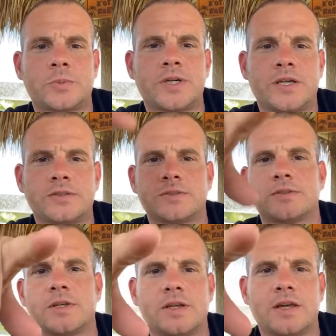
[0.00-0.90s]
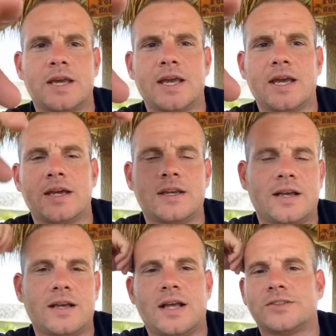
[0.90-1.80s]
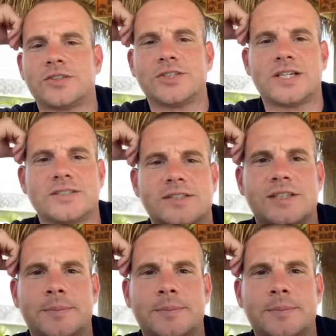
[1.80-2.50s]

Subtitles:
else, and I'll talk to you guys next time.